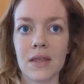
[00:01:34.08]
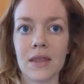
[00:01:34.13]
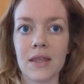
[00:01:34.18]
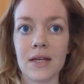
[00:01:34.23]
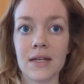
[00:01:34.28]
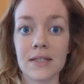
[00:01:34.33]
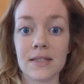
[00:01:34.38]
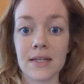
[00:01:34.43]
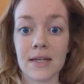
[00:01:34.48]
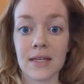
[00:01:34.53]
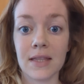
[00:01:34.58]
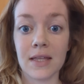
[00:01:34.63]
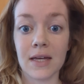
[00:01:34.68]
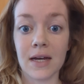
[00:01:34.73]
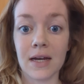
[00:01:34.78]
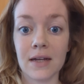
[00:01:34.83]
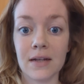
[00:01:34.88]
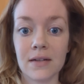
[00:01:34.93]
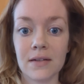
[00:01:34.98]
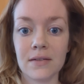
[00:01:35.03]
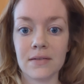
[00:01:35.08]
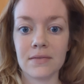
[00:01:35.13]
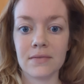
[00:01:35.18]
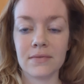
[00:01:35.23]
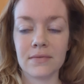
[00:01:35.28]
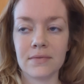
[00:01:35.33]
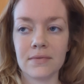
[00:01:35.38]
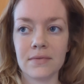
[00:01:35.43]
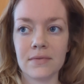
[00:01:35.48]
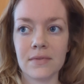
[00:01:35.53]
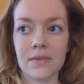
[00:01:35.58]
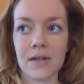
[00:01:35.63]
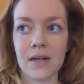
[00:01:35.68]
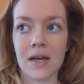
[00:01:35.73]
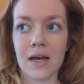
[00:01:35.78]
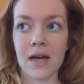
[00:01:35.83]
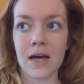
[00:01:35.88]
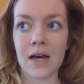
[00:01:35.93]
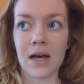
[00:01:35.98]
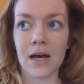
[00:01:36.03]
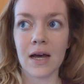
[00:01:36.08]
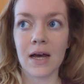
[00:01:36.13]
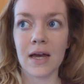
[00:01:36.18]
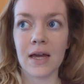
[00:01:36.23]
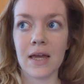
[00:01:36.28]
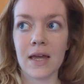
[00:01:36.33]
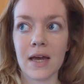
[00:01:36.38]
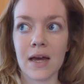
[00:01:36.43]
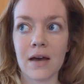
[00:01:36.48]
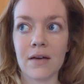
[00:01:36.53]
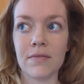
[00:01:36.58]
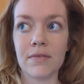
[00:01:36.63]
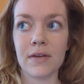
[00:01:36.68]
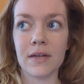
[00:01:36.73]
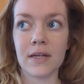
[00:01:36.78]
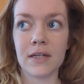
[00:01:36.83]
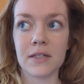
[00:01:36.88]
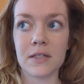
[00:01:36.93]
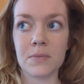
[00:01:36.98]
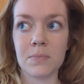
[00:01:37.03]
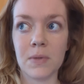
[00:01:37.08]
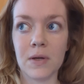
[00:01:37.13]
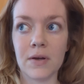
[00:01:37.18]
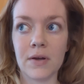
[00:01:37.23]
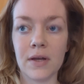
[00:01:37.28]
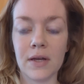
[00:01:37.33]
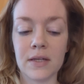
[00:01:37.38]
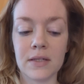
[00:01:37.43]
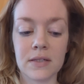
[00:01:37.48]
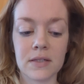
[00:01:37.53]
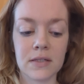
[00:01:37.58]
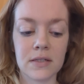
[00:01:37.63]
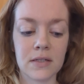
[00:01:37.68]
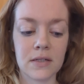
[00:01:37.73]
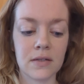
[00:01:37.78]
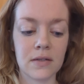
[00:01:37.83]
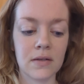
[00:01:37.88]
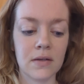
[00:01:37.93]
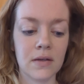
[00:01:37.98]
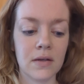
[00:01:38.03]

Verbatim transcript: things like that, I have experienced